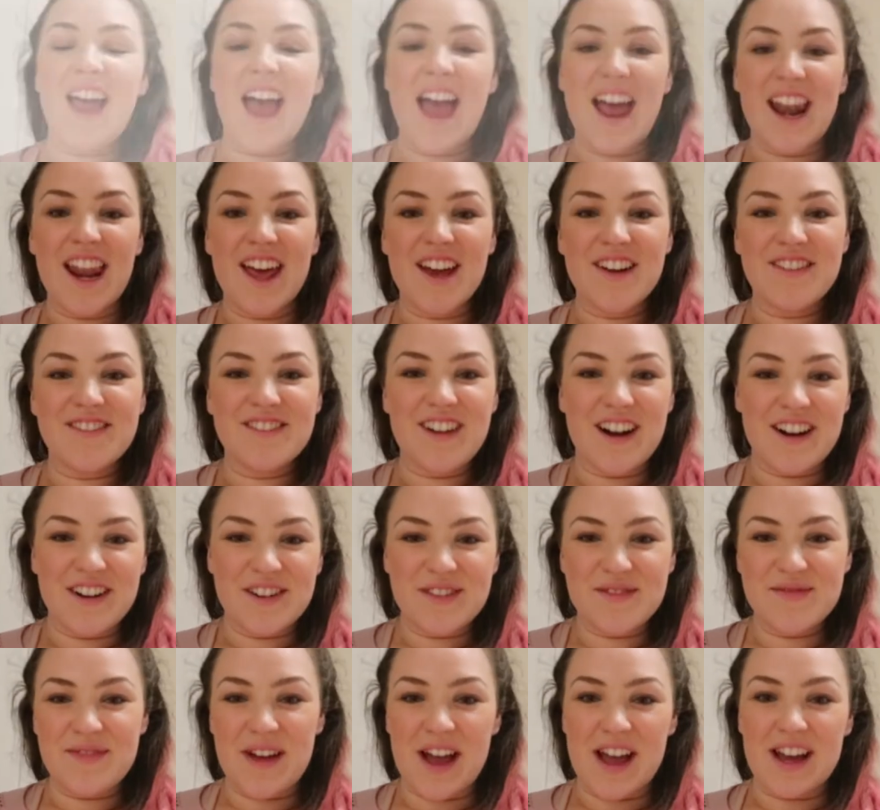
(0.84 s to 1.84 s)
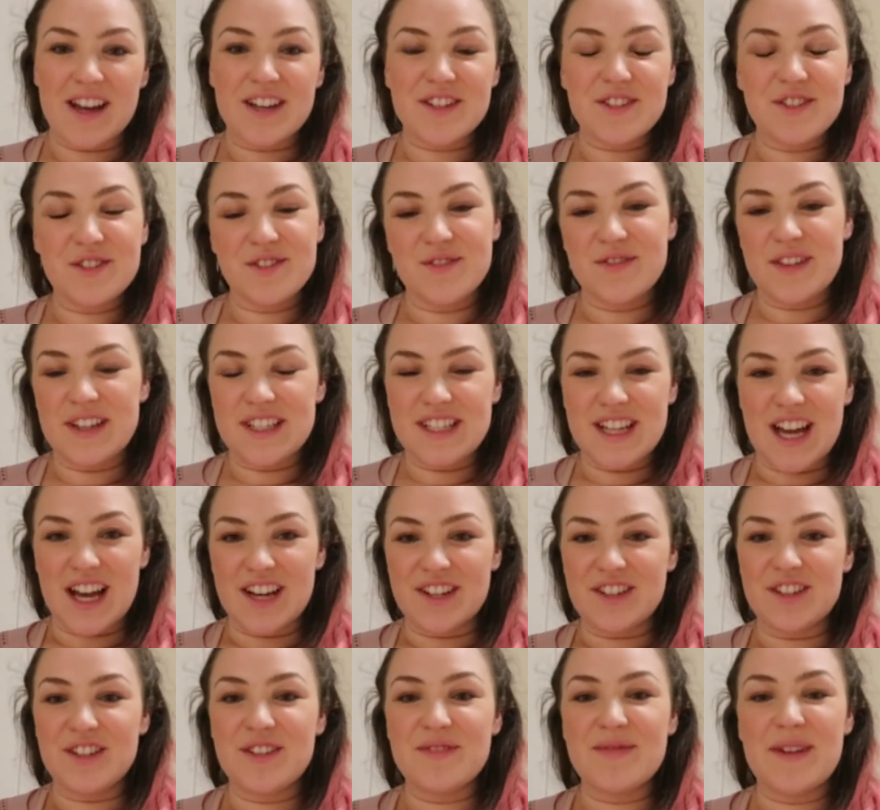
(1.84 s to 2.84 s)
Hello, welcome back to my
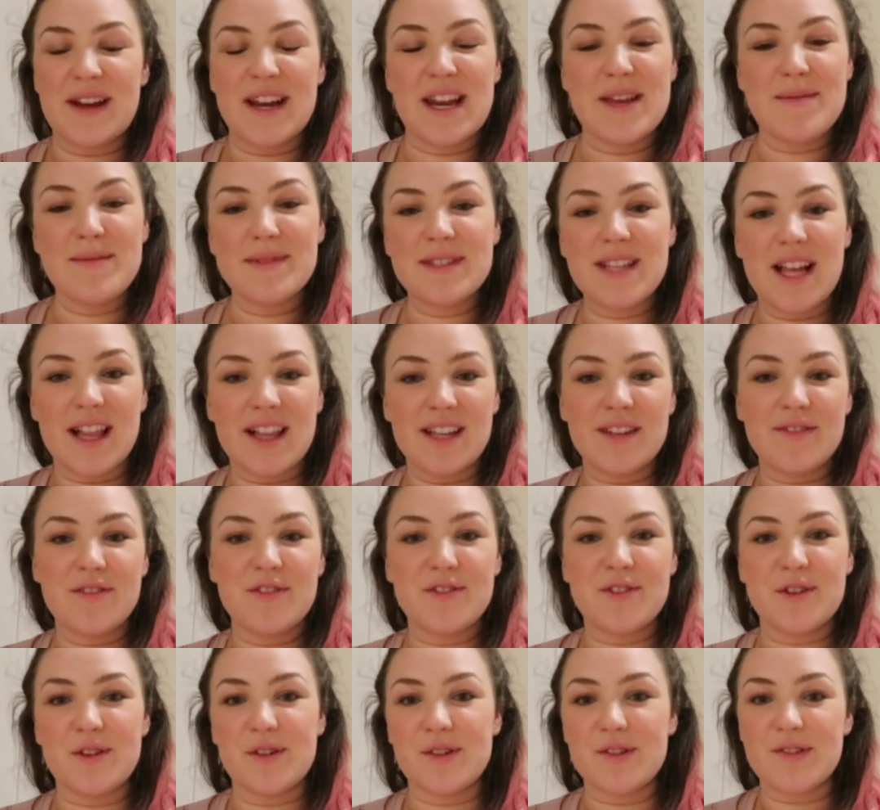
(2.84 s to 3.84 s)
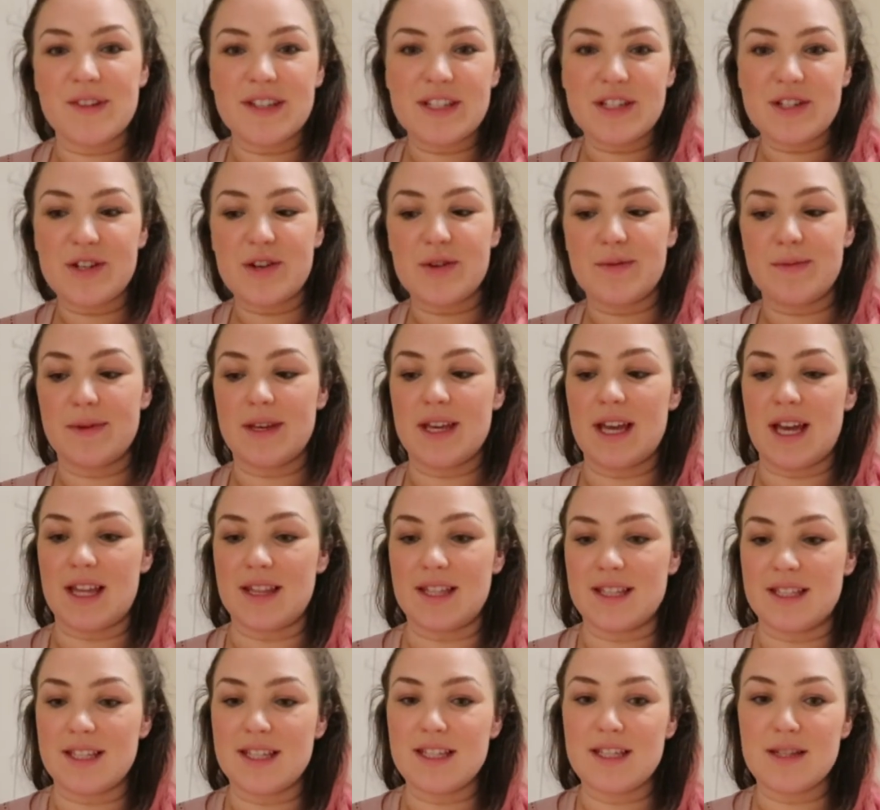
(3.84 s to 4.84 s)
channel. My name is Helen if you don't already know me, and
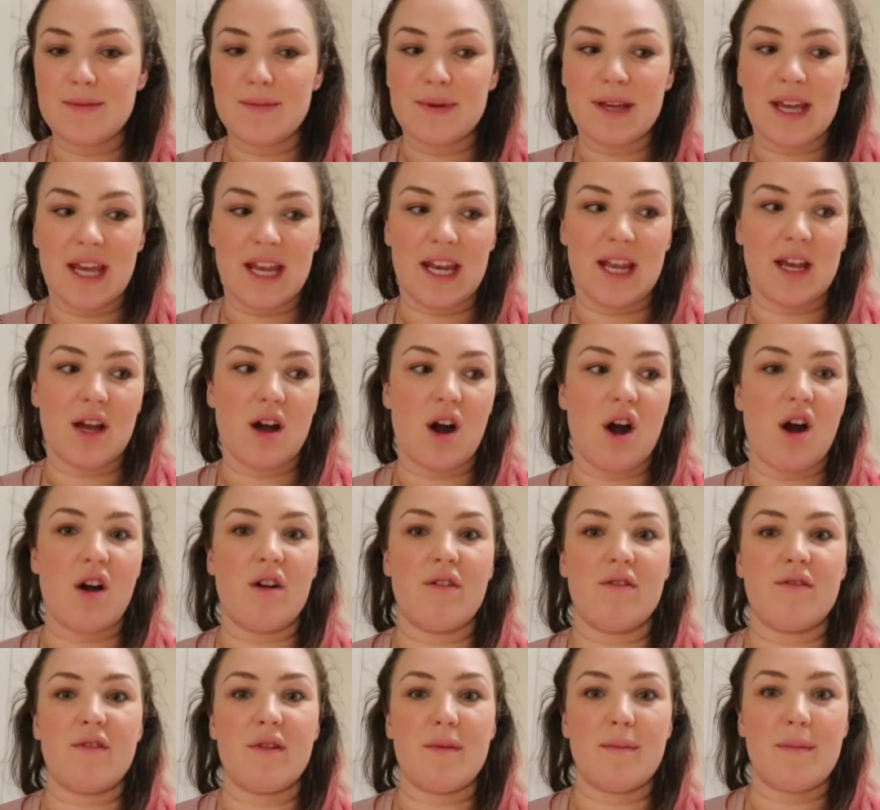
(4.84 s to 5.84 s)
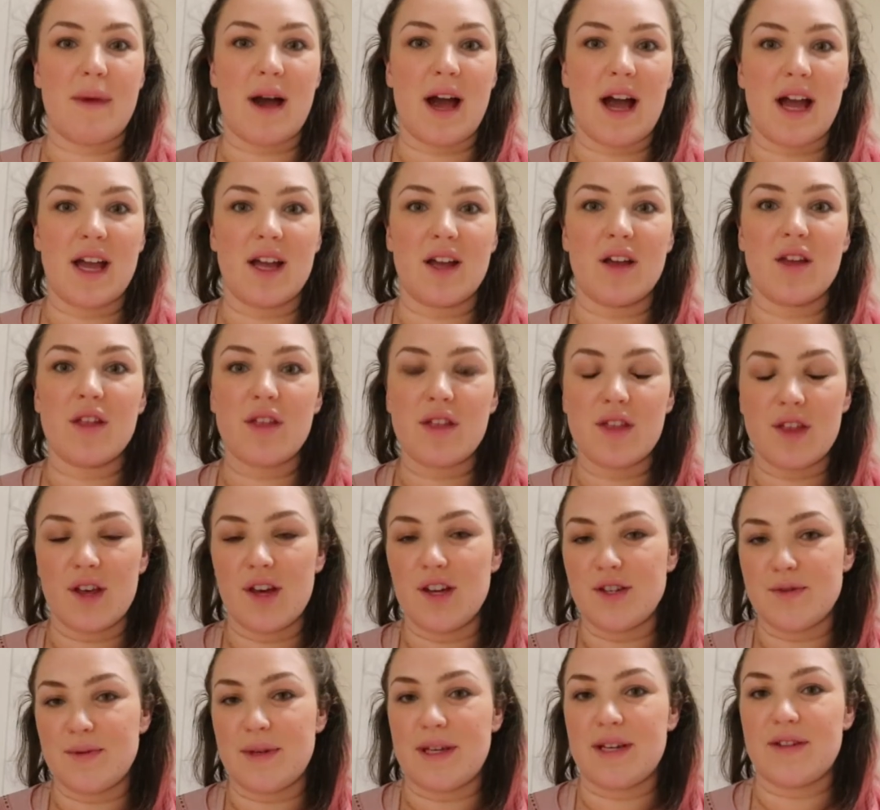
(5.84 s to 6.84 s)
this is the beginning of my
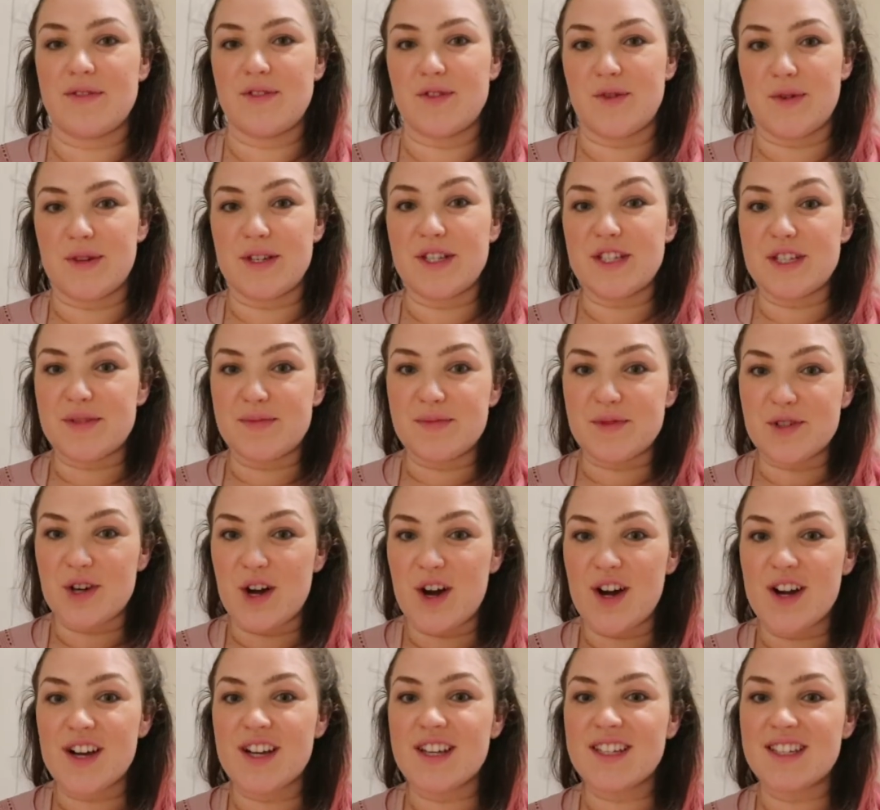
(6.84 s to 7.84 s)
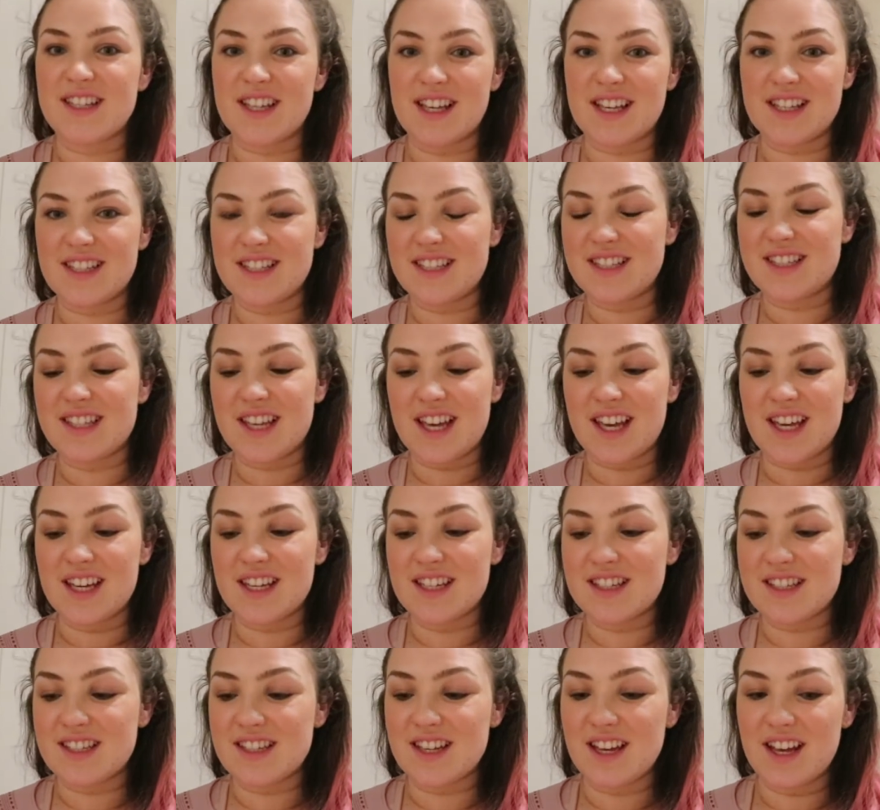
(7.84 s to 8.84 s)
third week of doing Gymshark
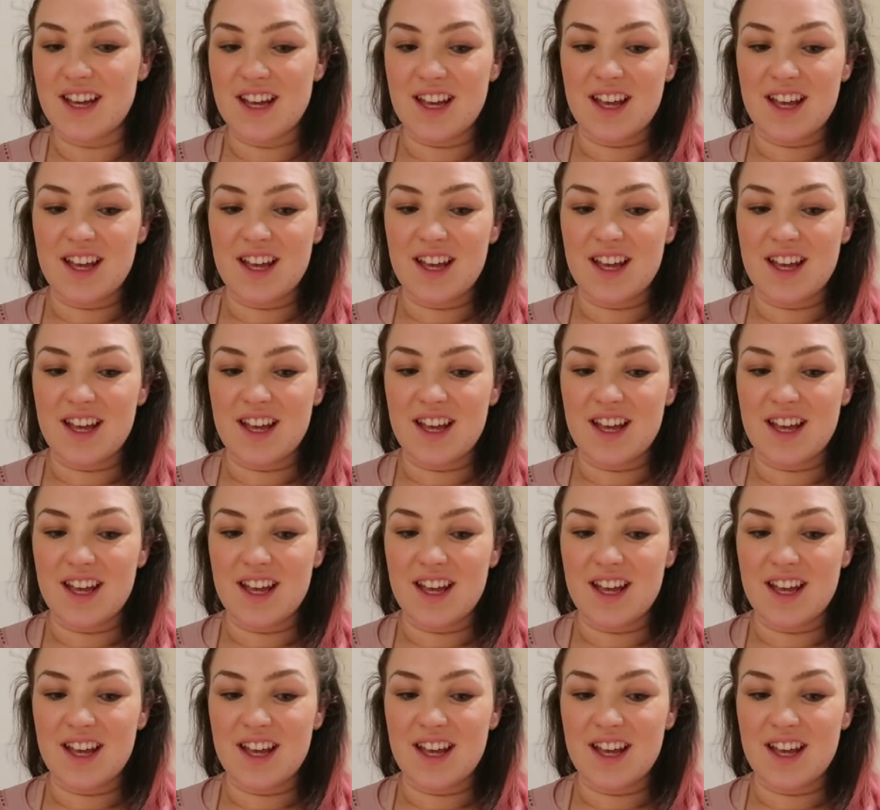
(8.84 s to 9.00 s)
66.